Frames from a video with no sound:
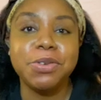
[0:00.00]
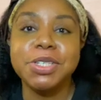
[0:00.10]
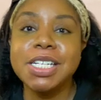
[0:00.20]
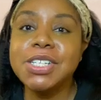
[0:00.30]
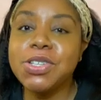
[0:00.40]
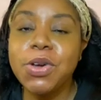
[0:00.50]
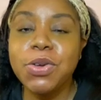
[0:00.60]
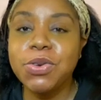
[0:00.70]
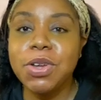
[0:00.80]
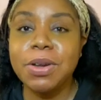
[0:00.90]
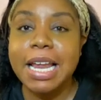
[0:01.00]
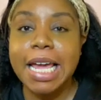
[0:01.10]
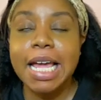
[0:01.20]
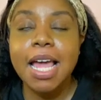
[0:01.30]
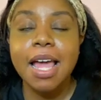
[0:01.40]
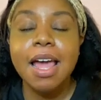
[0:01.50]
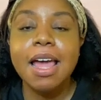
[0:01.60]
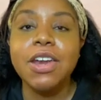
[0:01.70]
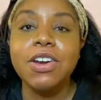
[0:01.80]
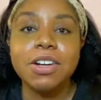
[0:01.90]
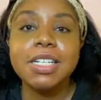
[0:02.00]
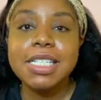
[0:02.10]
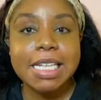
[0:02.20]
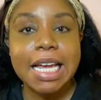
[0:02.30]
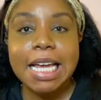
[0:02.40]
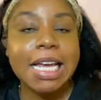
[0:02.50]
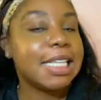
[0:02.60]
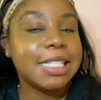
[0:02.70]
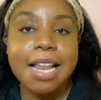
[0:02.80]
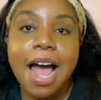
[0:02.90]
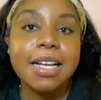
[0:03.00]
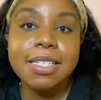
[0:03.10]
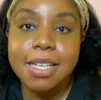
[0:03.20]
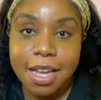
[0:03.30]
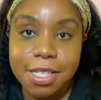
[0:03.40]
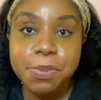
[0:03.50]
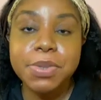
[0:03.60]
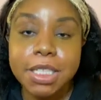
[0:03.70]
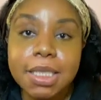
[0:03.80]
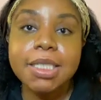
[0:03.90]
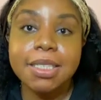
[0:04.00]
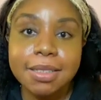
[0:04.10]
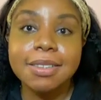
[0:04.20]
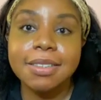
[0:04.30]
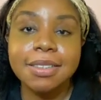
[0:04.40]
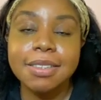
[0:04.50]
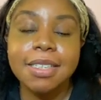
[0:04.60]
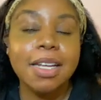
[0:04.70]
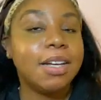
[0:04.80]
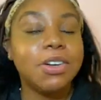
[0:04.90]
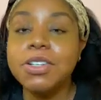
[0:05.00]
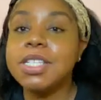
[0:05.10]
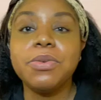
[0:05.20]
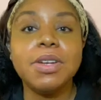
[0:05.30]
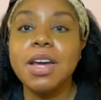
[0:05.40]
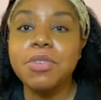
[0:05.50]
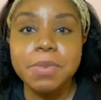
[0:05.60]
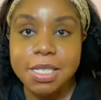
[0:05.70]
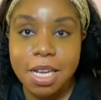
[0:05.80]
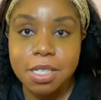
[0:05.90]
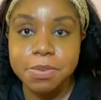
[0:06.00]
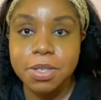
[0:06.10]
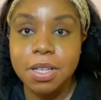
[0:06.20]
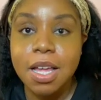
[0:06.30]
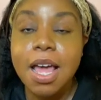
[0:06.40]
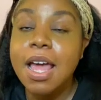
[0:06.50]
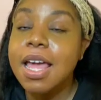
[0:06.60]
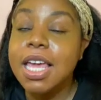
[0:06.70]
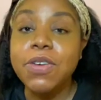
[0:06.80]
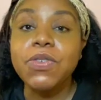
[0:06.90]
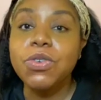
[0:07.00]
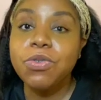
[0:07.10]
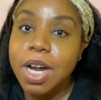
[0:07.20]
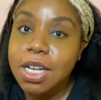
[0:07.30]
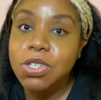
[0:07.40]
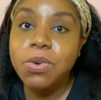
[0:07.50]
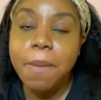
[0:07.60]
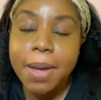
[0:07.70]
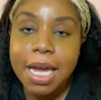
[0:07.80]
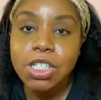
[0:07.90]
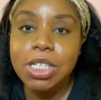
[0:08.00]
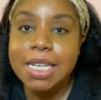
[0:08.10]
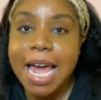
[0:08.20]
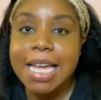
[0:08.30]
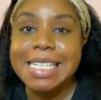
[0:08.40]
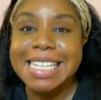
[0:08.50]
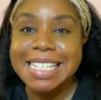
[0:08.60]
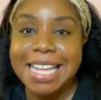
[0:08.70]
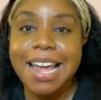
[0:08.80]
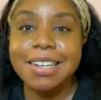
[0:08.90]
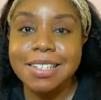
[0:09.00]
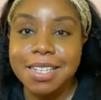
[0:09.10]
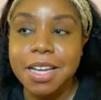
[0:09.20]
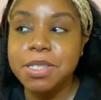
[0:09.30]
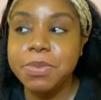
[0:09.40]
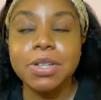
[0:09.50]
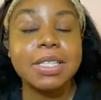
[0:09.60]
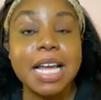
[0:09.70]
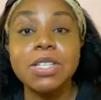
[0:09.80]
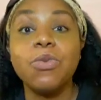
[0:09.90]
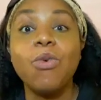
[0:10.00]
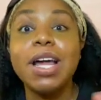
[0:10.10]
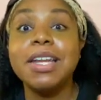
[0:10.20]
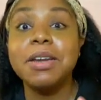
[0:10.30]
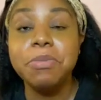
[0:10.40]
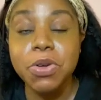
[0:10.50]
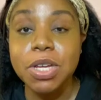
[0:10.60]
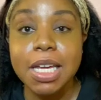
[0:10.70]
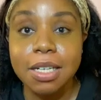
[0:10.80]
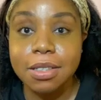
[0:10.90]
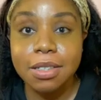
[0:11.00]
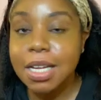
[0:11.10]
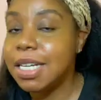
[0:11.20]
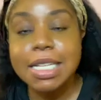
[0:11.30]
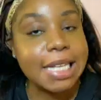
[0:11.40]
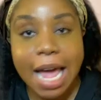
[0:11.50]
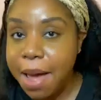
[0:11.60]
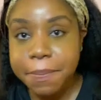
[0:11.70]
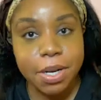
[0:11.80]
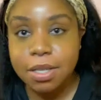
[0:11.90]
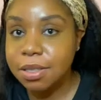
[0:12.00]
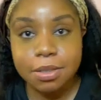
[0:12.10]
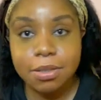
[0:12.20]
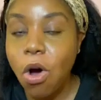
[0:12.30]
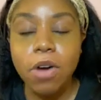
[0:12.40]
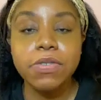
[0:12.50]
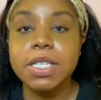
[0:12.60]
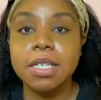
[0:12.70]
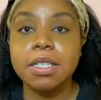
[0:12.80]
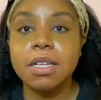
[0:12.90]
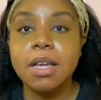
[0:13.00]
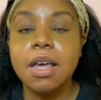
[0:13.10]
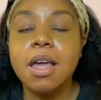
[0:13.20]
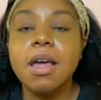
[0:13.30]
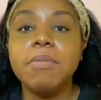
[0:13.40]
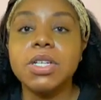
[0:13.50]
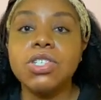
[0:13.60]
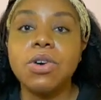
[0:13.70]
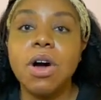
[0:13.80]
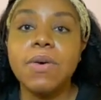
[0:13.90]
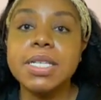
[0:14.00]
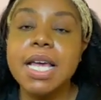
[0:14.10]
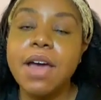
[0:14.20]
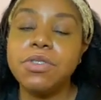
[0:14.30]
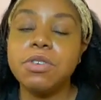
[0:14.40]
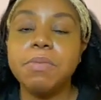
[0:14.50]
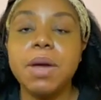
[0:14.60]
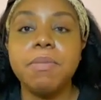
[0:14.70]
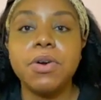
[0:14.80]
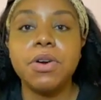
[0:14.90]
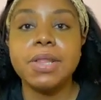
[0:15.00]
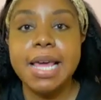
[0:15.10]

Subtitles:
just so you know, like, nursing is not textbook. Nursing will never be textbook. If you run into a patient that is exactly textbook, that's 1 in a million. It doesn't happen often. But you always have to remember